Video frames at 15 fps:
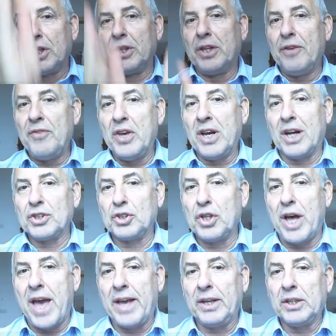giving us the
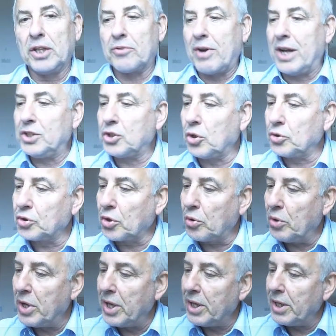angle, right? So
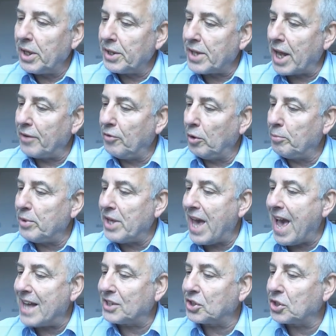that will be
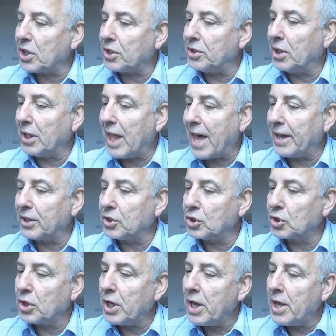s, the length.
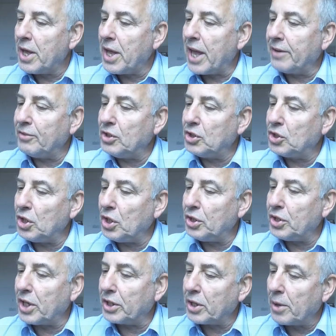And we see
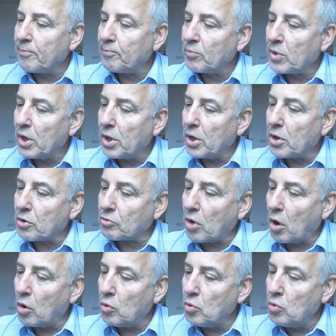that
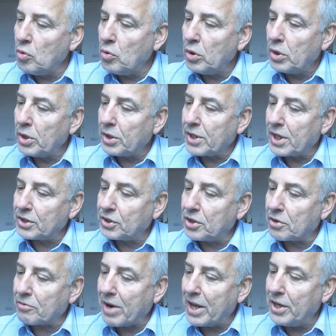rho, that's the
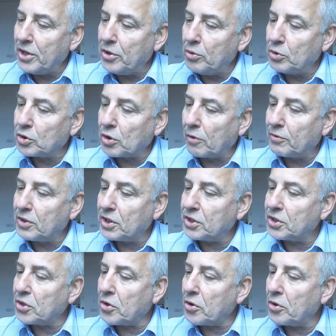radius of the
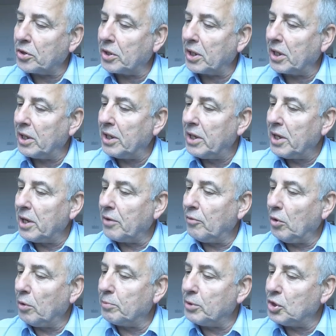circle,
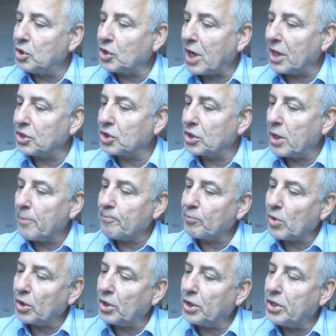will be just
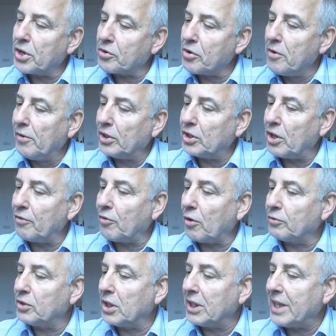the derivative
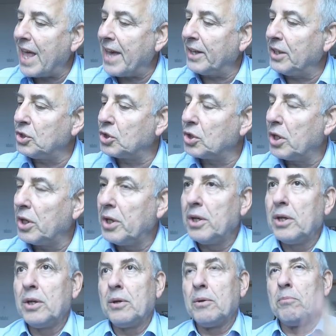of the length
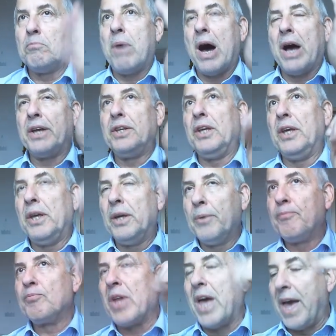by the
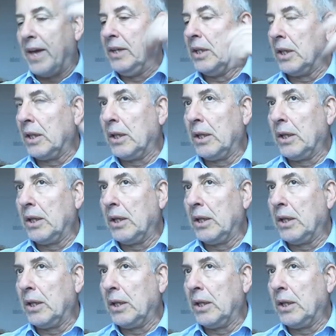angle,